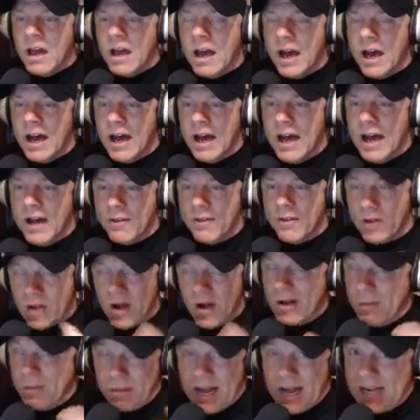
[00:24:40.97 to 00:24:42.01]
They're
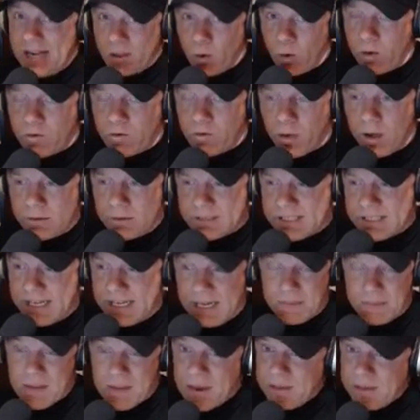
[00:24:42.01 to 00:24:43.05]
calling the black dwarf Cull
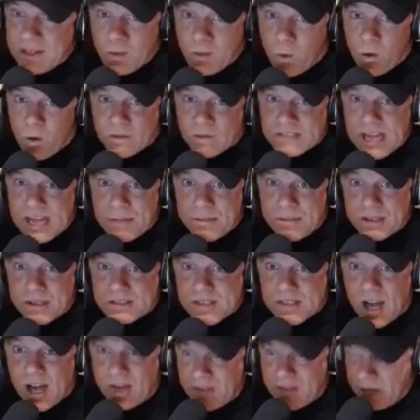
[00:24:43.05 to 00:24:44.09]
Obsidian. Maybe dwarves got pissed off.